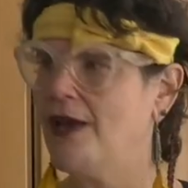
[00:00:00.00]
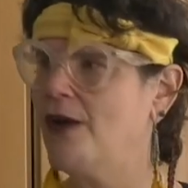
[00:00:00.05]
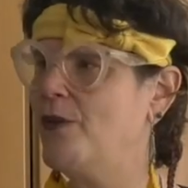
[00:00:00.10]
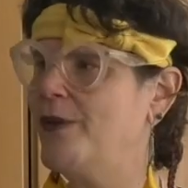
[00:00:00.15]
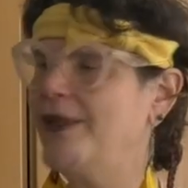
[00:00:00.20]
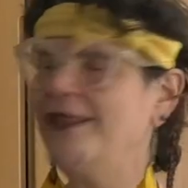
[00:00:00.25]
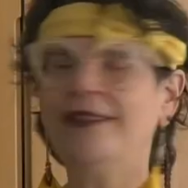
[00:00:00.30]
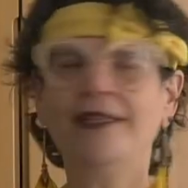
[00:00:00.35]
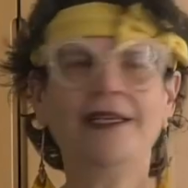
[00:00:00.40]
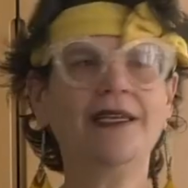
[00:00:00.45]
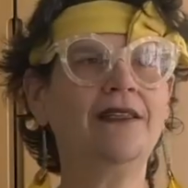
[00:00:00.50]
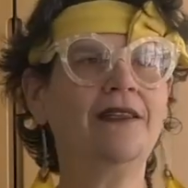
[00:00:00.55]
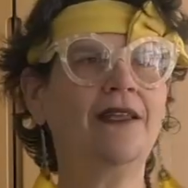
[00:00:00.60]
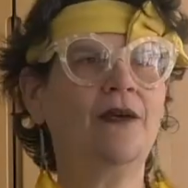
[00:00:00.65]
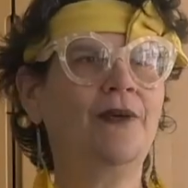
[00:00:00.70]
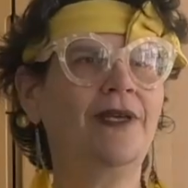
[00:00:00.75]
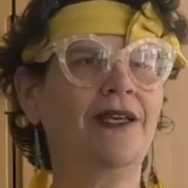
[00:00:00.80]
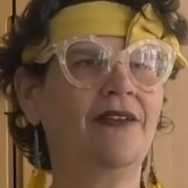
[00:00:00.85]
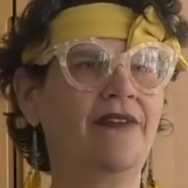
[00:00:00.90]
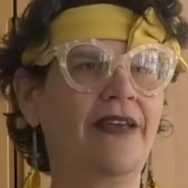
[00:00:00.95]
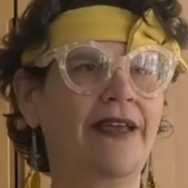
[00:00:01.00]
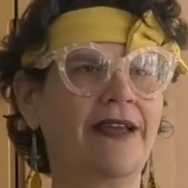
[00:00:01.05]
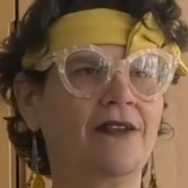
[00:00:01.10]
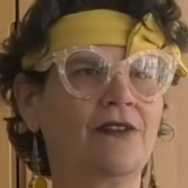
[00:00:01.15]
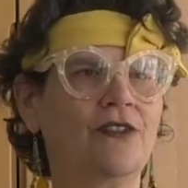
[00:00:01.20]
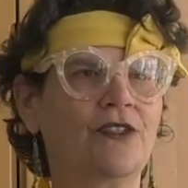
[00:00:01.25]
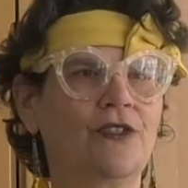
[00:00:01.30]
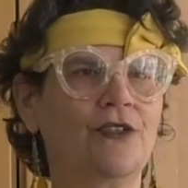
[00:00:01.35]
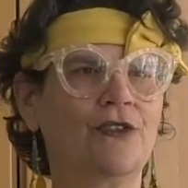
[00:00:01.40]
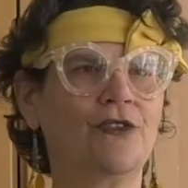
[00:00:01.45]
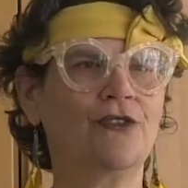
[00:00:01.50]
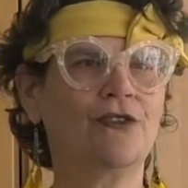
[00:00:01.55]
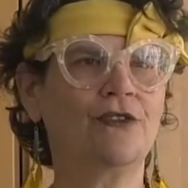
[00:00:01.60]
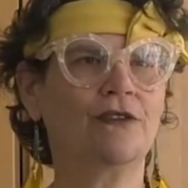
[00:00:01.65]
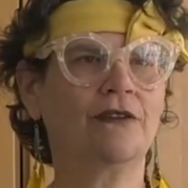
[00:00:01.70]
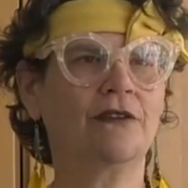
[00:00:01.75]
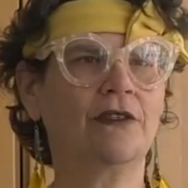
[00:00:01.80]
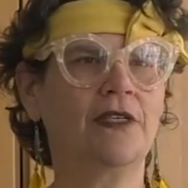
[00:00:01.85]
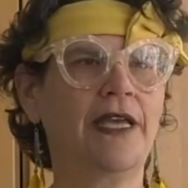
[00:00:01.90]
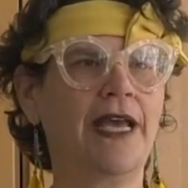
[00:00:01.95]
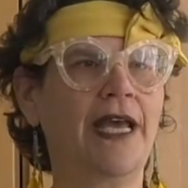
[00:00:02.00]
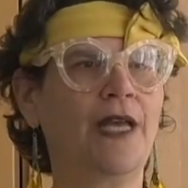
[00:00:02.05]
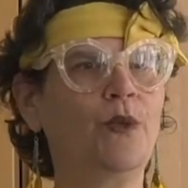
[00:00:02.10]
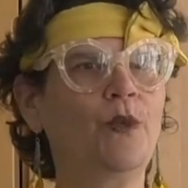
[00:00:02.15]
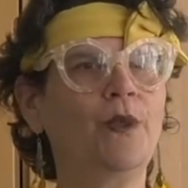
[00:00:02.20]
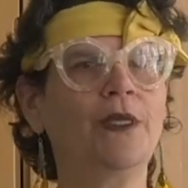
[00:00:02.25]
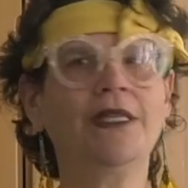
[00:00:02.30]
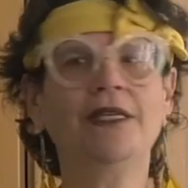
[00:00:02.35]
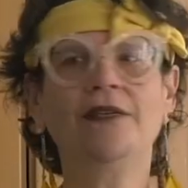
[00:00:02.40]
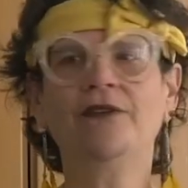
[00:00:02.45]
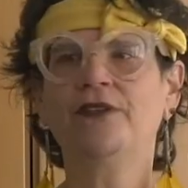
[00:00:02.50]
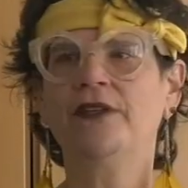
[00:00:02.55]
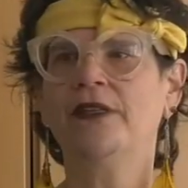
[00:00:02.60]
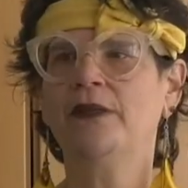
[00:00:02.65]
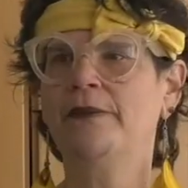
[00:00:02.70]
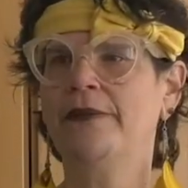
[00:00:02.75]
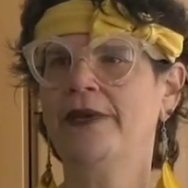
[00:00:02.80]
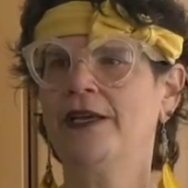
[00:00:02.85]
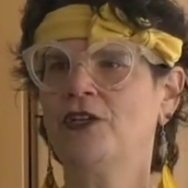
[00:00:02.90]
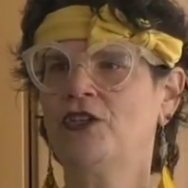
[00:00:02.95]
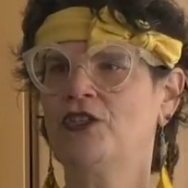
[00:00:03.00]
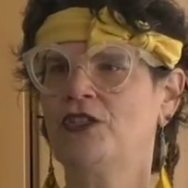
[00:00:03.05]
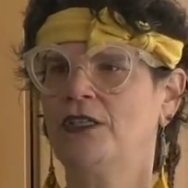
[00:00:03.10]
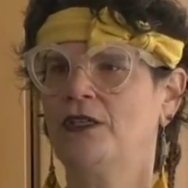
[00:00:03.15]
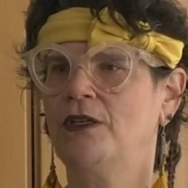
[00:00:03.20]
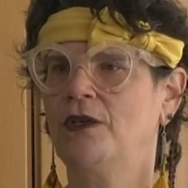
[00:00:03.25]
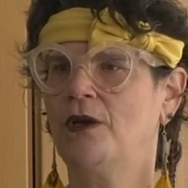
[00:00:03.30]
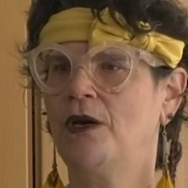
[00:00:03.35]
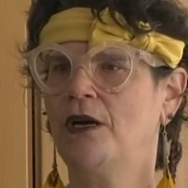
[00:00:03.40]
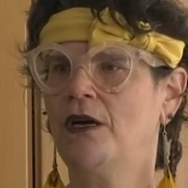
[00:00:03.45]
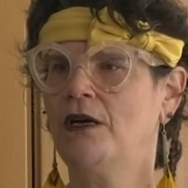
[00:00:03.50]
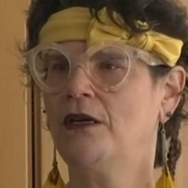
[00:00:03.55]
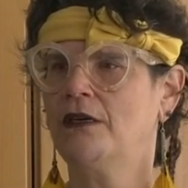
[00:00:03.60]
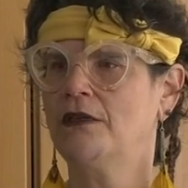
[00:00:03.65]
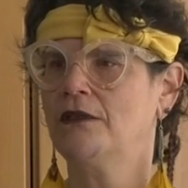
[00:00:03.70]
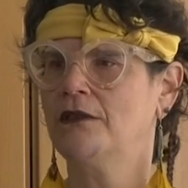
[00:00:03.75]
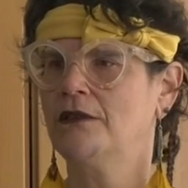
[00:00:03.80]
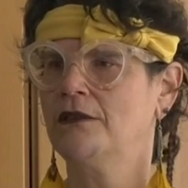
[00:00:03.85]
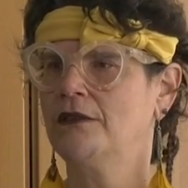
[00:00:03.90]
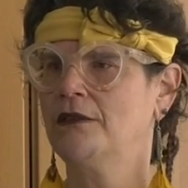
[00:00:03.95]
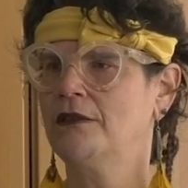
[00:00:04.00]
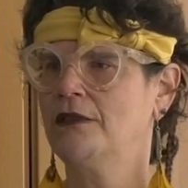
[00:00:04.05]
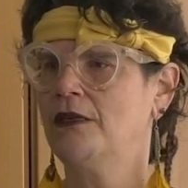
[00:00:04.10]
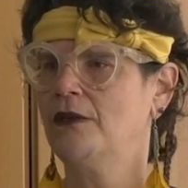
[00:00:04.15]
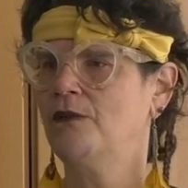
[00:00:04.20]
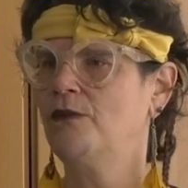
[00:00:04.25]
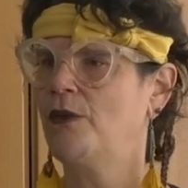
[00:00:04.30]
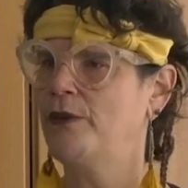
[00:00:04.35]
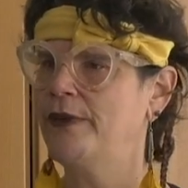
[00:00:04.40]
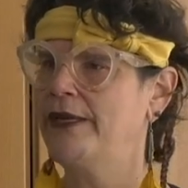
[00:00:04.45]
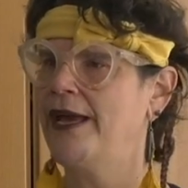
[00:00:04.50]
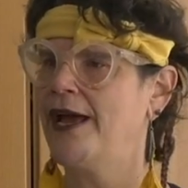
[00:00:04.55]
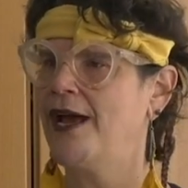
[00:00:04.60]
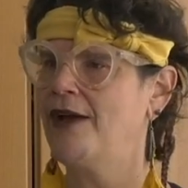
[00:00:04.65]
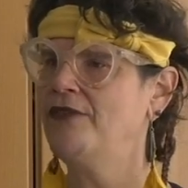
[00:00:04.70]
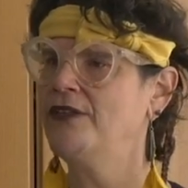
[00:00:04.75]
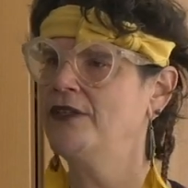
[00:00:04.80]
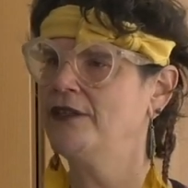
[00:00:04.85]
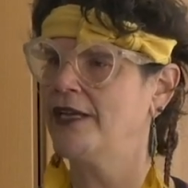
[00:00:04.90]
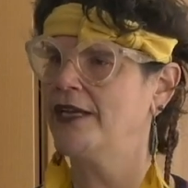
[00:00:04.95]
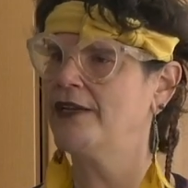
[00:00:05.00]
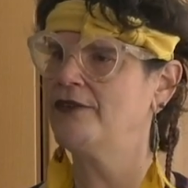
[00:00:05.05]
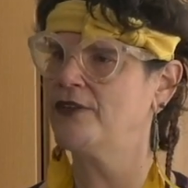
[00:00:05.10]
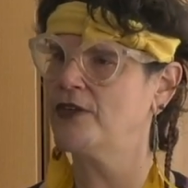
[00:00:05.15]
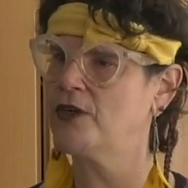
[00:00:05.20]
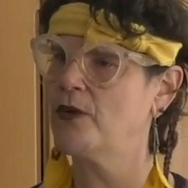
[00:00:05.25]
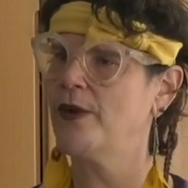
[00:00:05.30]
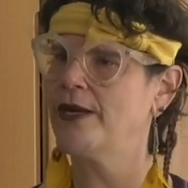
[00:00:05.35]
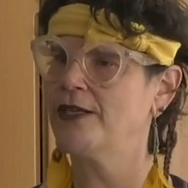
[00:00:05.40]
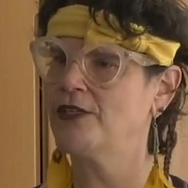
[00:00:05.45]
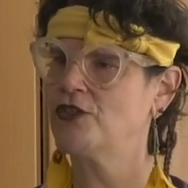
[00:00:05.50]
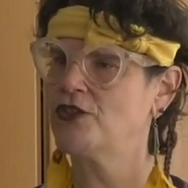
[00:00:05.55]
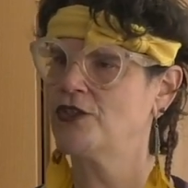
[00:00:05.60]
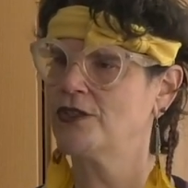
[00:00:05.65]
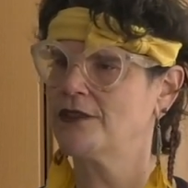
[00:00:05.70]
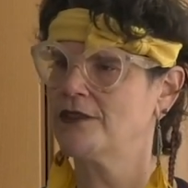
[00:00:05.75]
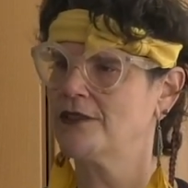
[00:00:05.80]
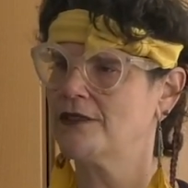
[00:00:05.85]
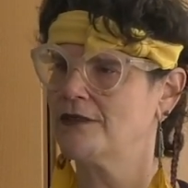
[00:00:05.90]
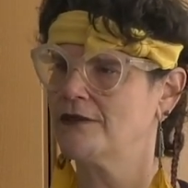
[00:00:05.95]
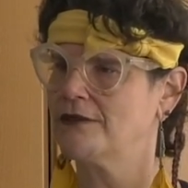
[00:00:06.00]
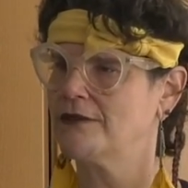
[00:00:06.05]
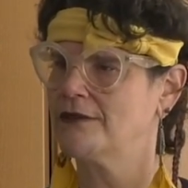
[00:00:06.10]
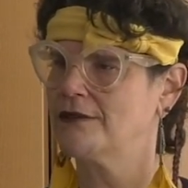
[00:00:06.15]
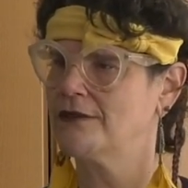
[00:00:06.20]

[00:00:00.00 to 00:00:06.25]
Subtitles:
We think that we have answers. And really for the Mei Ha'Shiloach, what we have in life are questions.